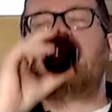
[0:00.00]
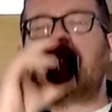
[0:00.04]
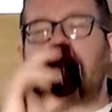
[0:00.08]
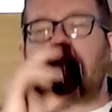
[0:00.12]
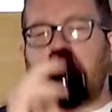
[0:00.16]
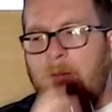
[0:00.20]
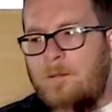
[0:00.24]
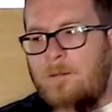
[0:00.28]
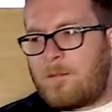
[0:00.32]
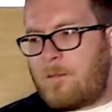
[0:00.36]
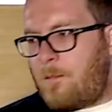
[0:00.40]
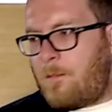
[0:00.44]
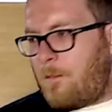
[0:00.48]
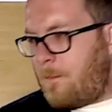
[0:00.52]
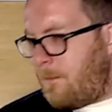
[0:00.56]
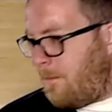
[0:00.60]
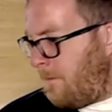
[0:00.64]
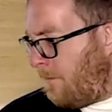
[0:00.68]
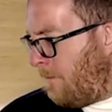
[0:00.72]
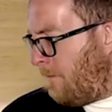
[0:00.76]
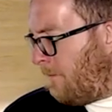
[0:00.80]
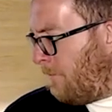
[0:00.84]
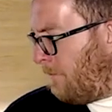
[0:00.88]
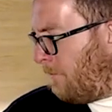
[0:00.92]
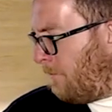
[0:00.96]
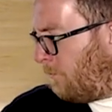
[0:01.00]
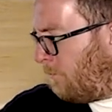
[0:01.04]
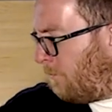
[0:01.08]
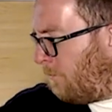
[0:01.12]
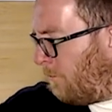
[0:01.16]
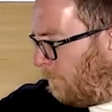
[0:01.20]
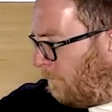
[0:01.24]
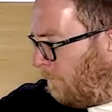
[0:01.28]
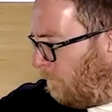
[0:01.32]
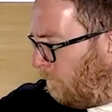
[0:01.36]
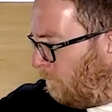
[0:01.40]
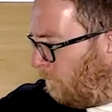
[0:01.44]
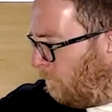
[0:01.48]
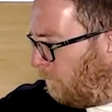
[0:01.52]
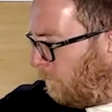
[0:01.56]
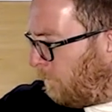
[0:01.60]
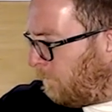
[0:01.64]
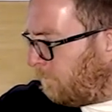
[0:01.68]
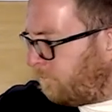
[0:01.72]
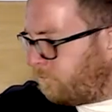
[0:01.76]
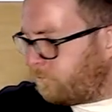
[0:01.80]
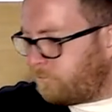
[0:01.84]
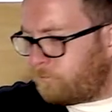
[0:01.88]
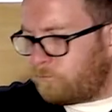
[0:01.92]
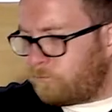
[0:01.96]

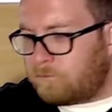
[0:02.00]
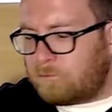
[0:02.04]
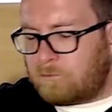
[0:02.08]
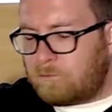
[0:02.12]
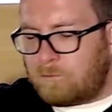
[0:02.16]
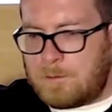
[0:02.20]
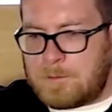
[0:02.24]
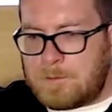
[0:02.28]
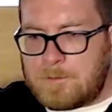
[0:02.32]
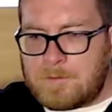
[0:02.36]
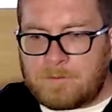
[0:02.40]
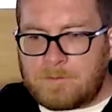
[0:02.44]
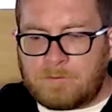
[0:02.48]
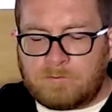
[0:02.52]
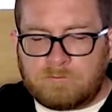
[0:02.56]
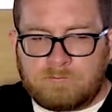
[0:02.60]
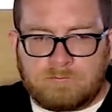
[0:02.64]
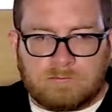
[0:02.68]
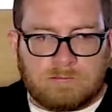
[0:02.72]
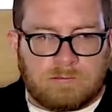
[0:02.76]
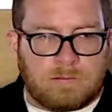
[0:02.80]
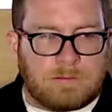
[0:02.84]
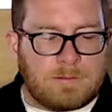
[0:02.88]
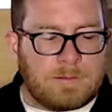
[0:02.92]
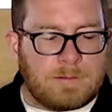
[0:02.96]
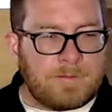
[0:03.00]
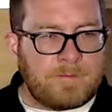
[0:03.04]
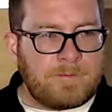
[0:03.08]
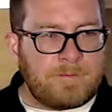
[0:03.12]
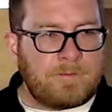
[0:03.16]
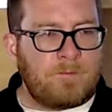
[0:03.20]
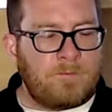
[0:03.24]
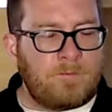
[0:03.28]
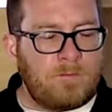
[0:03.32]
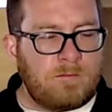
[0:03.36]
[no speech]